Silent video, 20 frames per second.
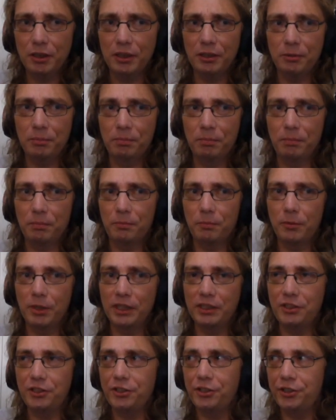it
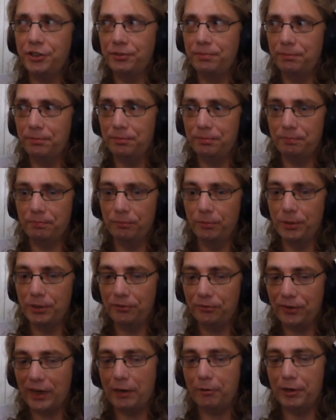
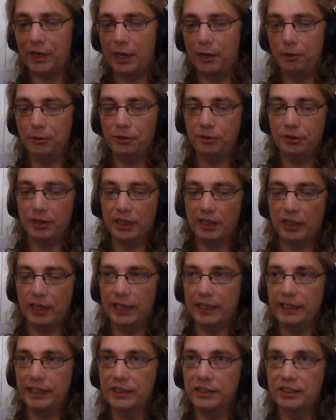found out that
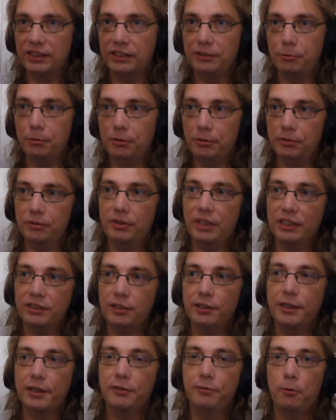like there's a
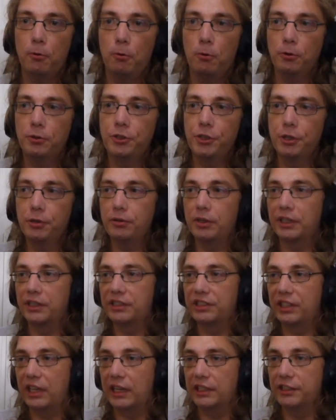lot of audio that
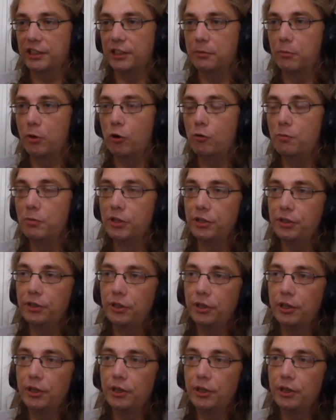starts in a moment.